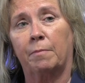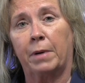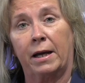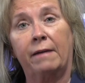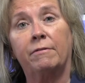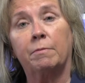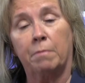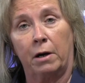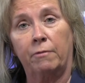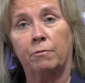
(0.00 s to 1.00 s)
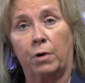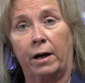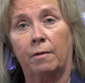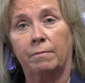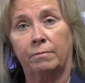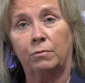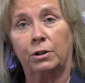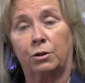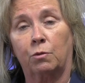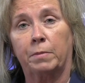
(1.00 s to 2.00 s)
paved boat ramp,
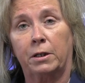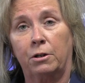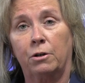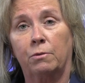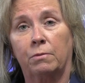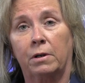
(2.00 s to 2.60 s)
which will be new,